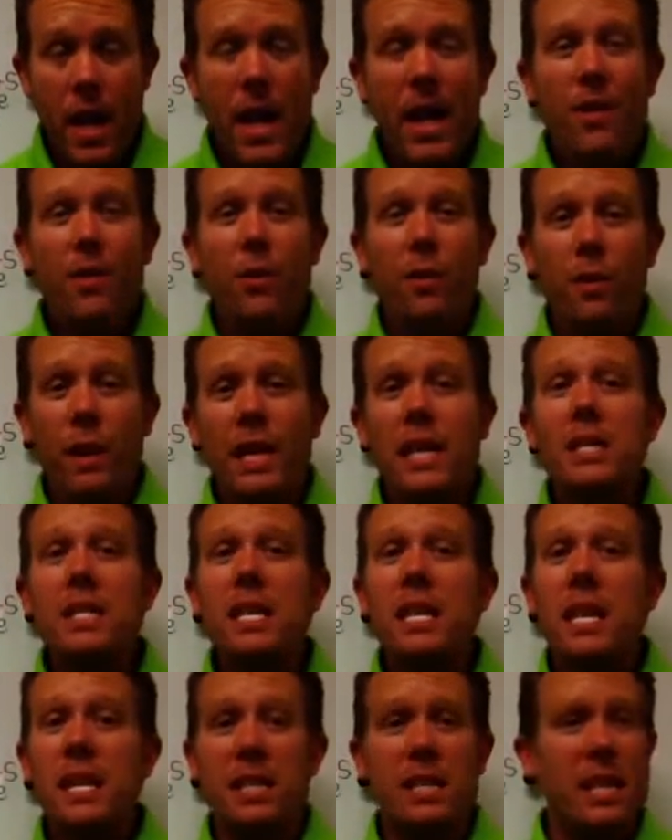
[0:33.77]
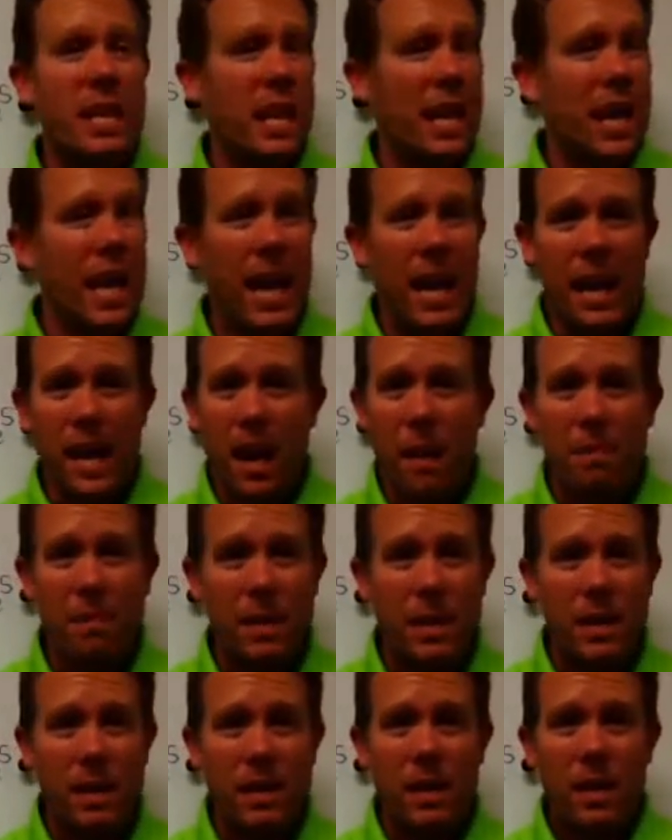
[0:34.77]
And the reason is it cannot
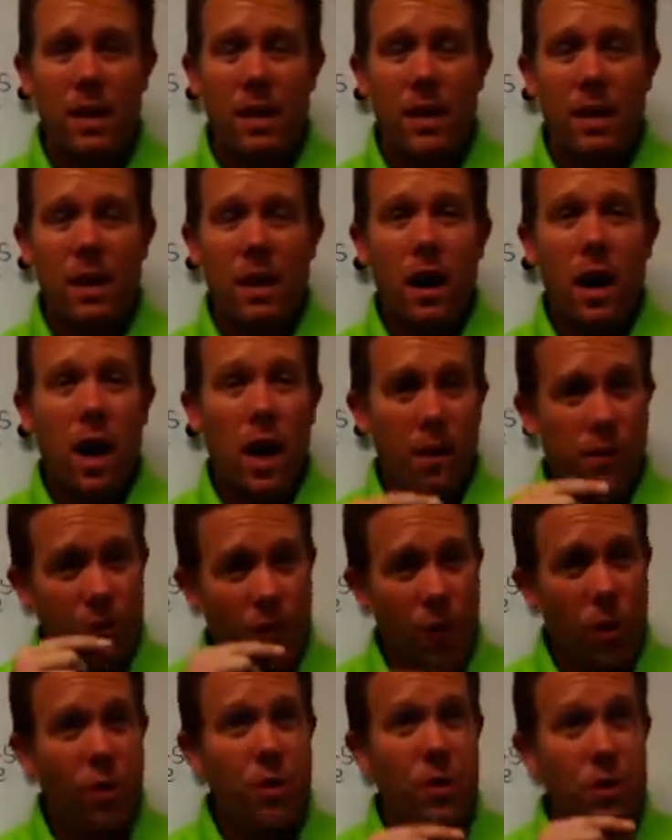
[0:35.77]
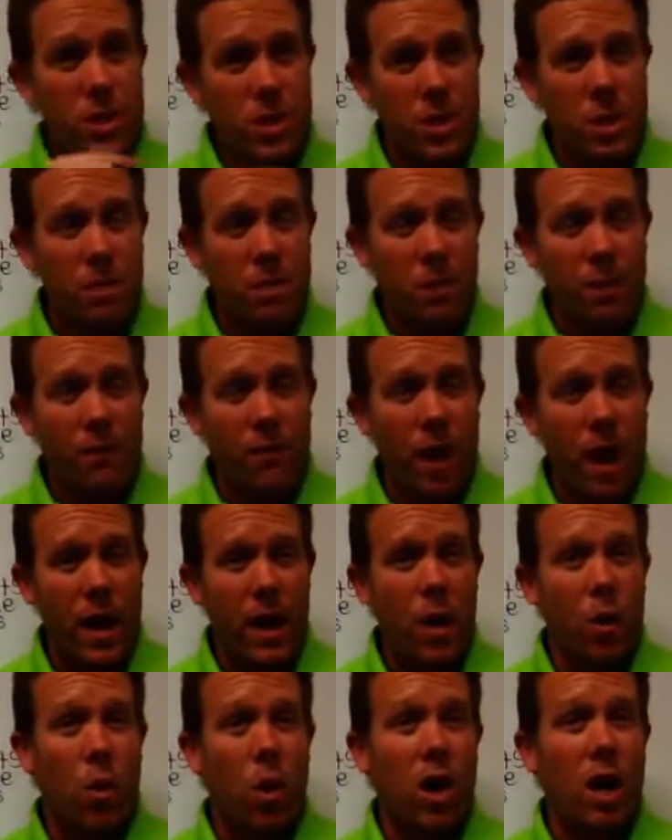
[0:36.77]
be further
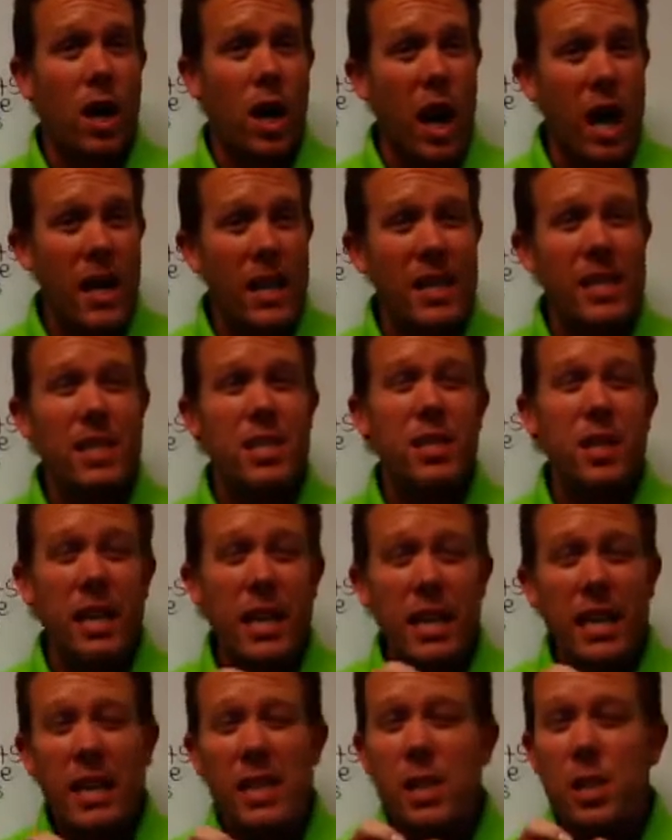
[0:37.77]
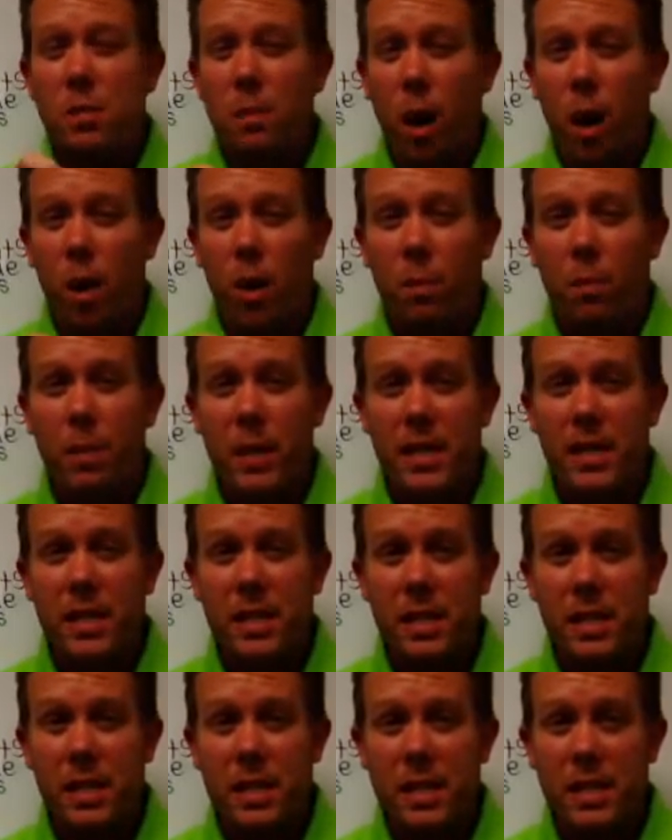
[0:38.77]
simplified or cut into any smaller
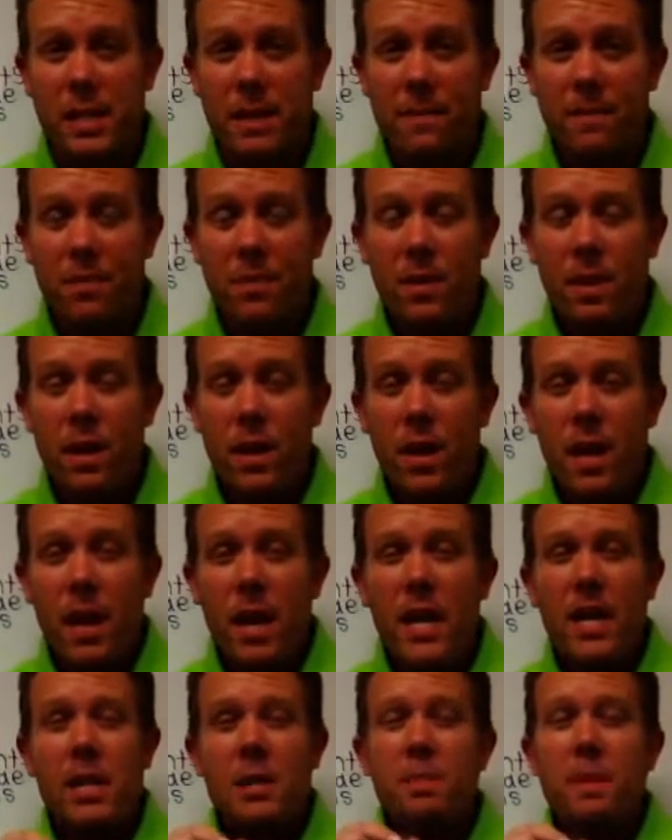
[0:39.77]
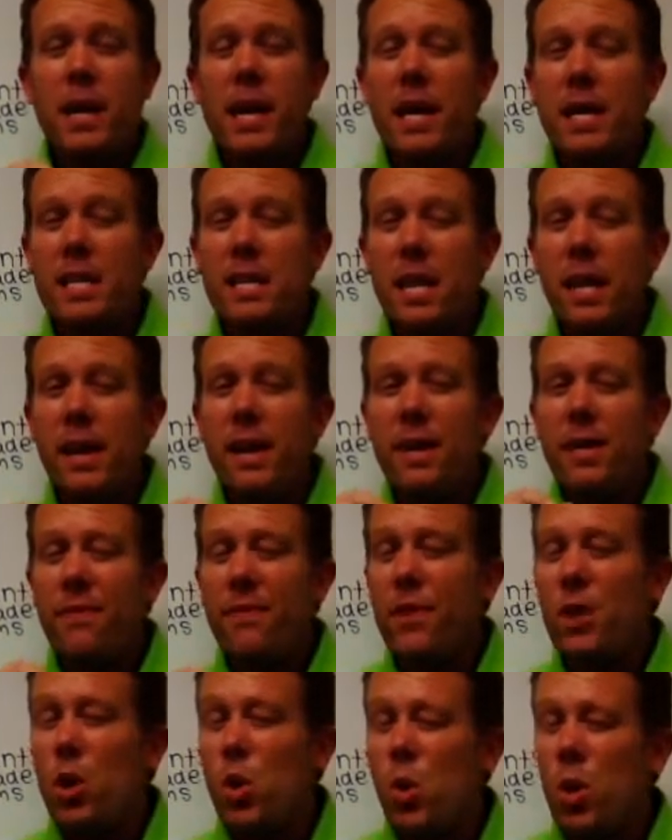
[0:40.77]
pieces is because that if
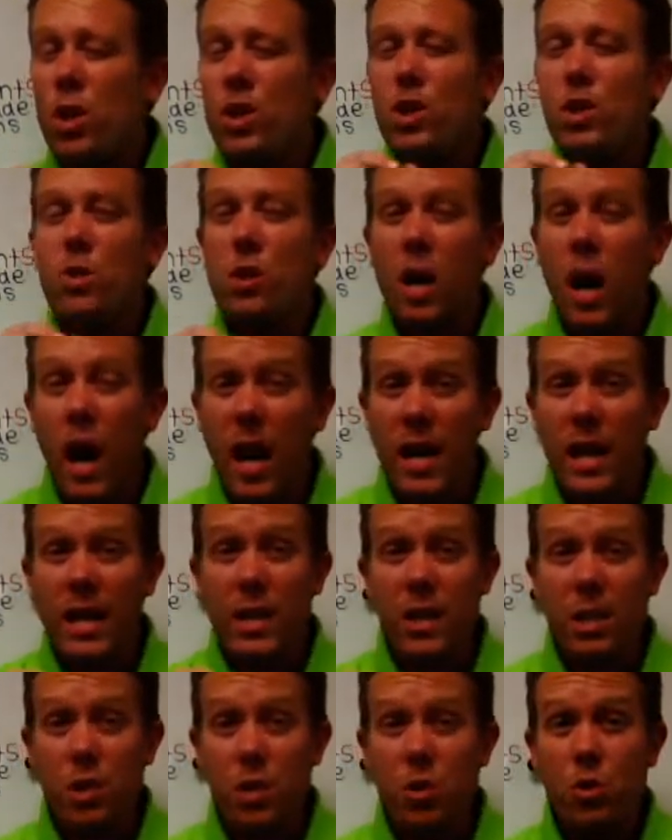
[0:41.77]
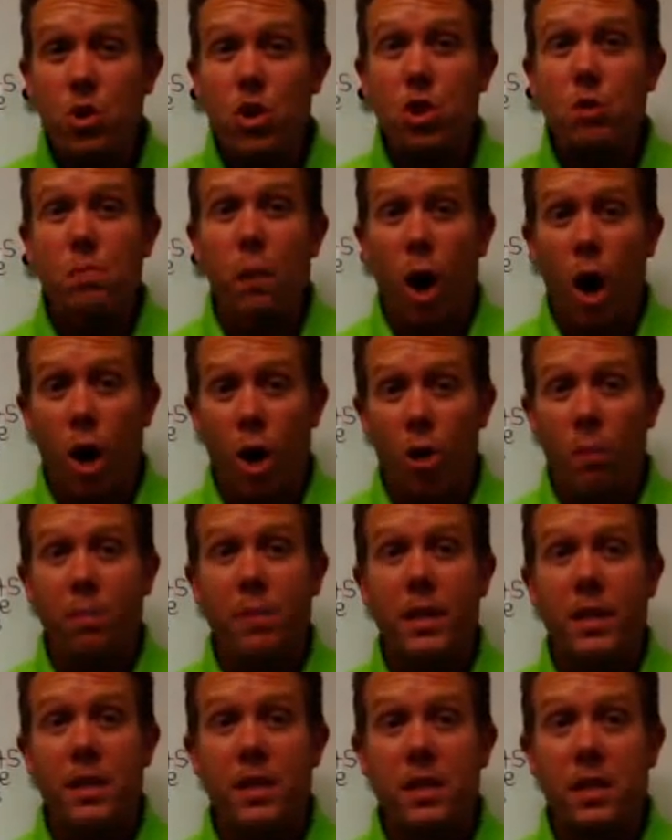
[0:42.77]
you were to cut it into smaller
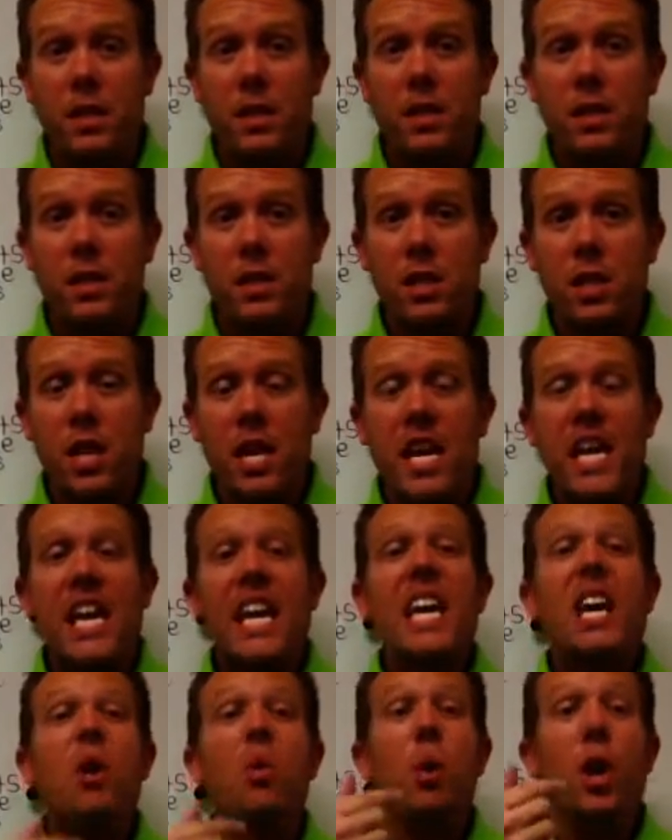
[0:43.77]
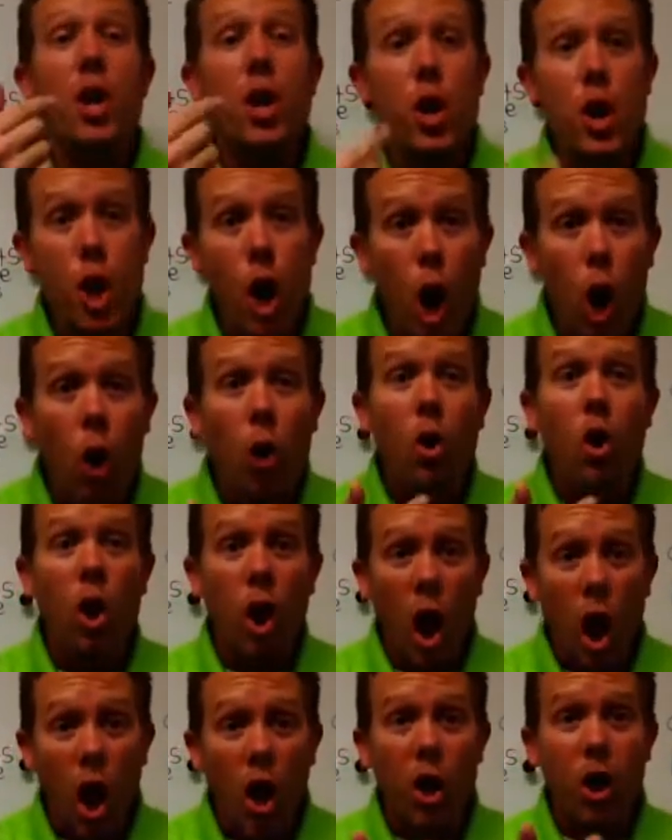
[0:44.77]
pieces, it would no
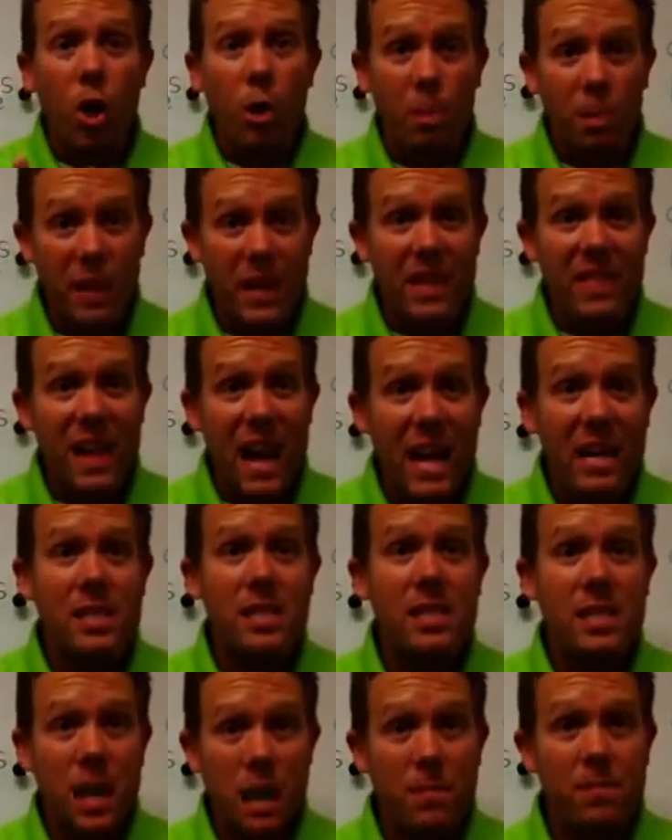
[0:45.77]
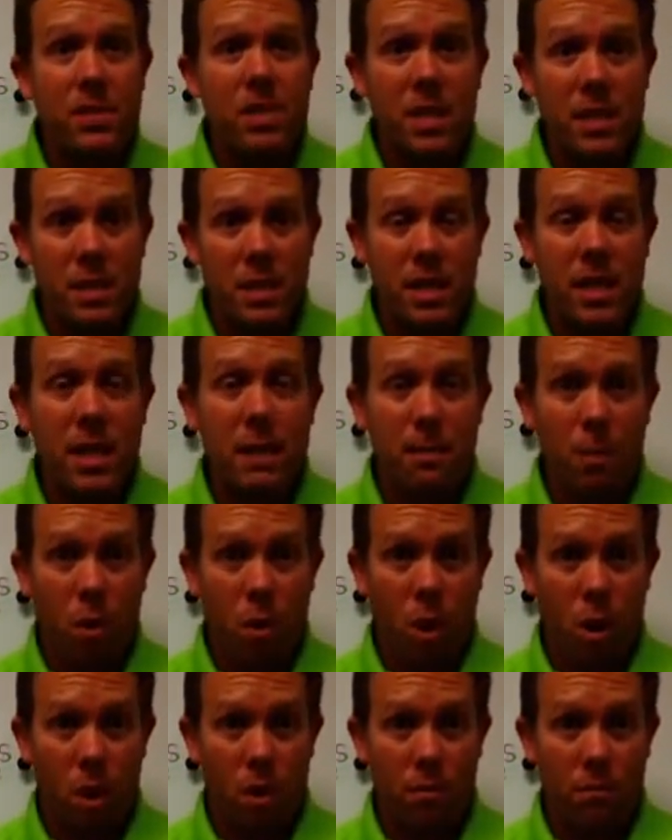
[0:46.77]
longer be that substance
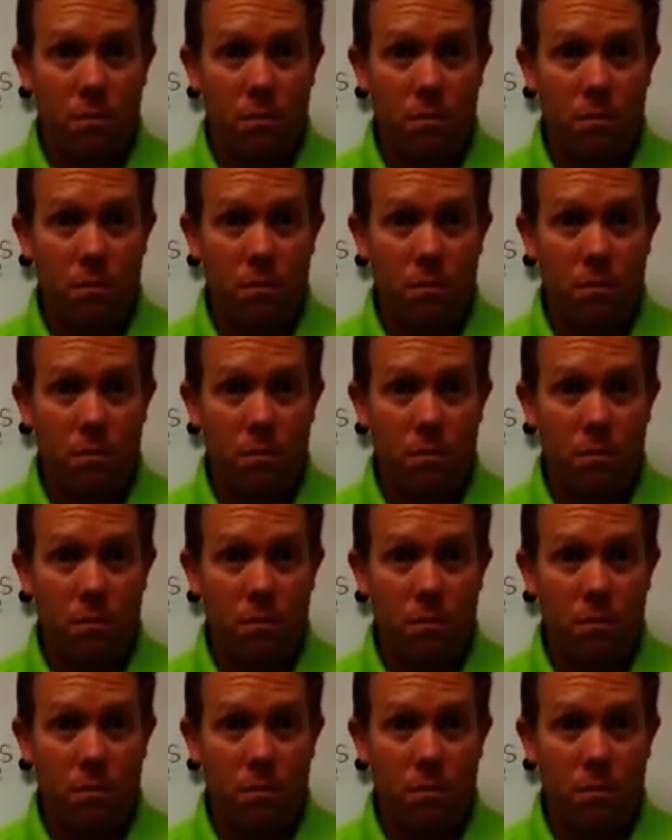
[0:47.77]
anymore.